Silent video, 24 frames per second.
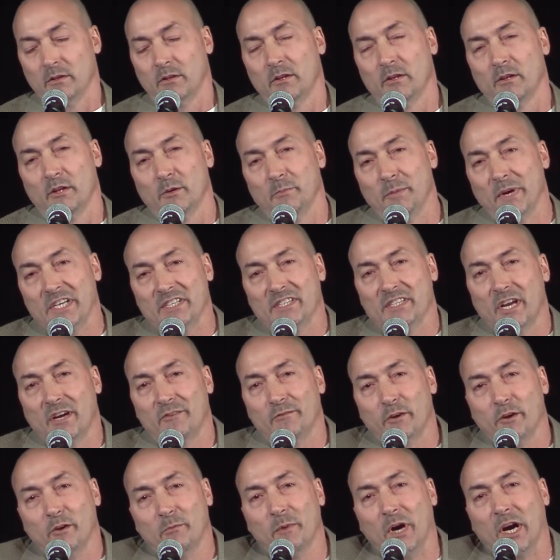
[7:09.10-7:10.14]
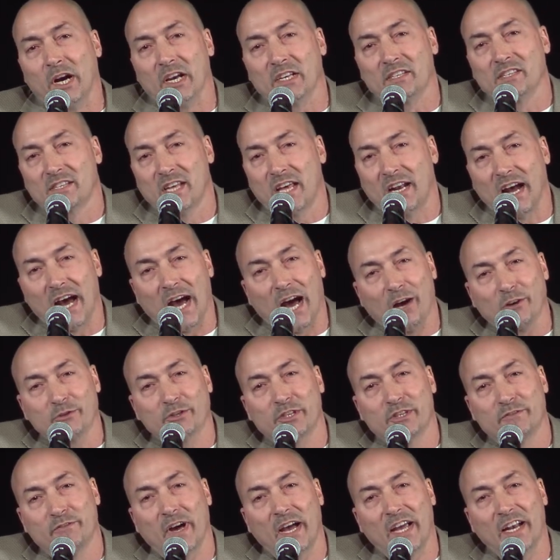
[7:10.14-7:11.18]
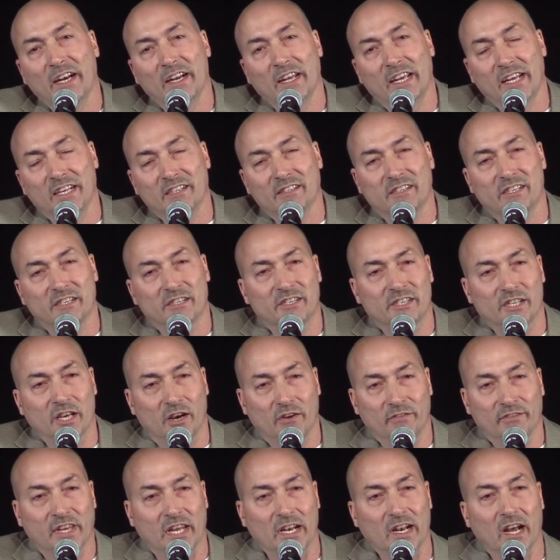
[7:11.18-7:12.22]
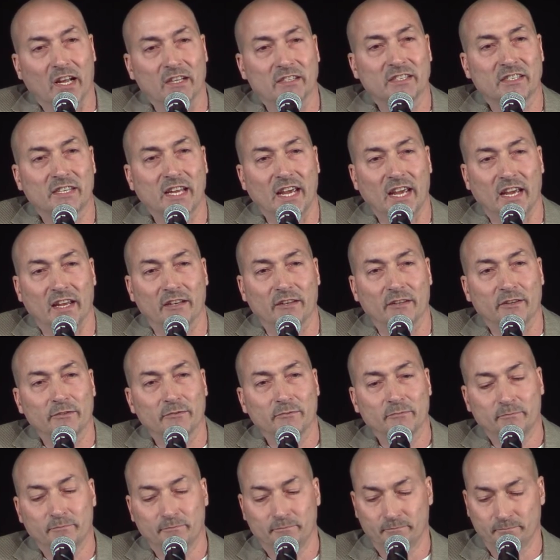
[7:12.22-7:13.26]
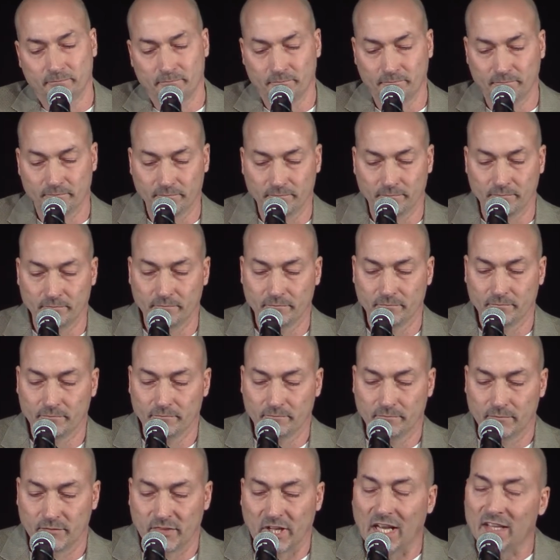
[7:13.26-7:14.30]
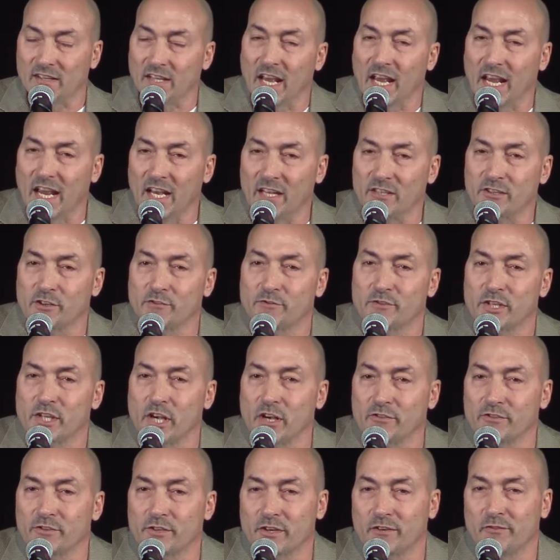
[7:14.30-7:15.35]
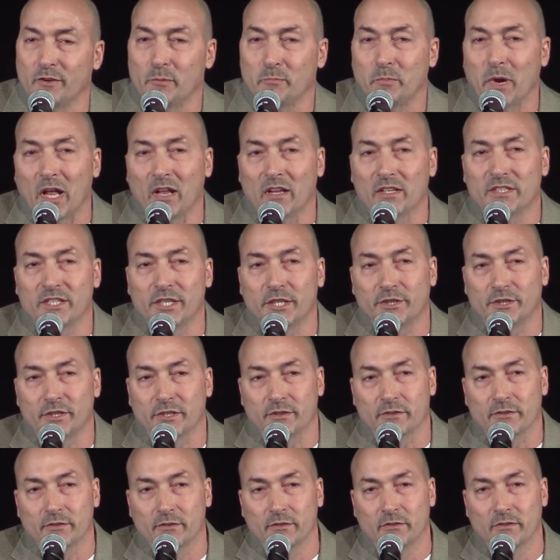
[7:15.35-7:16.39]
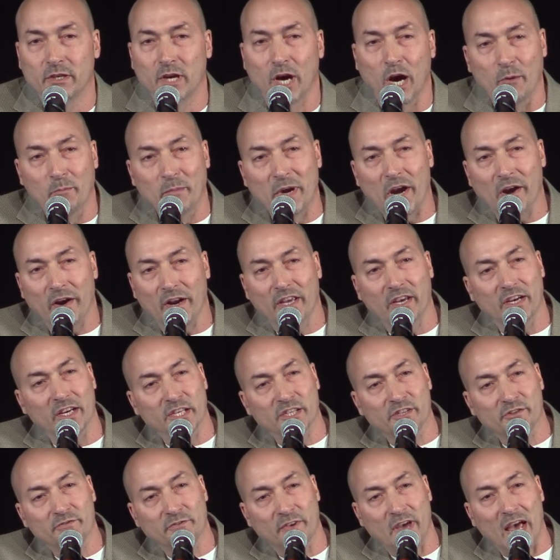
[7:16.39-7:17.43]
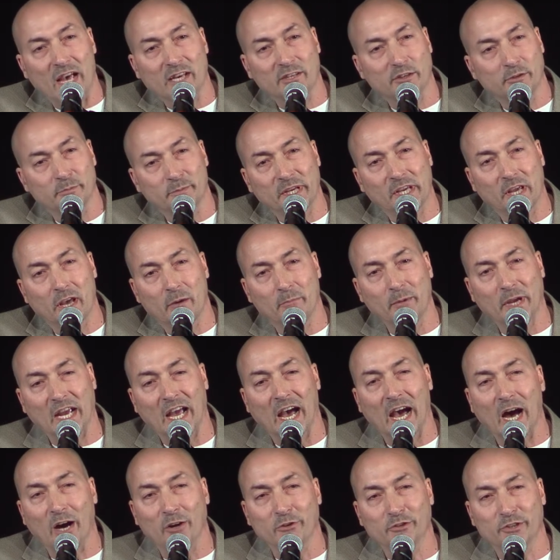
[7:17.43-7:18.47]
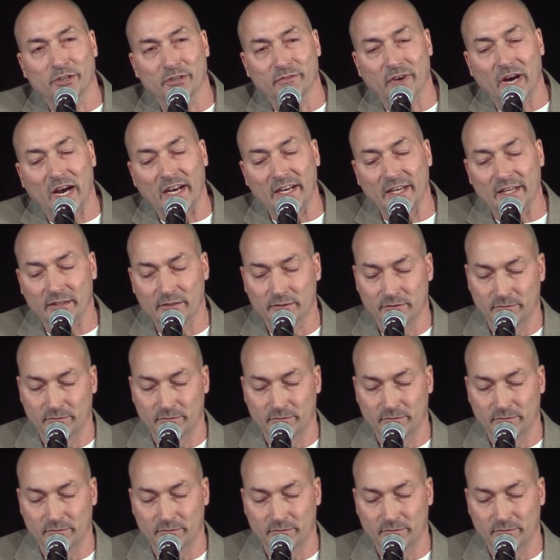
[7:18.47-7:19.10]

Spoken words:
The best ever among us said a house divided against itself cannot stand. At the hands of self-serving politicians, America is fast becoming a house divided.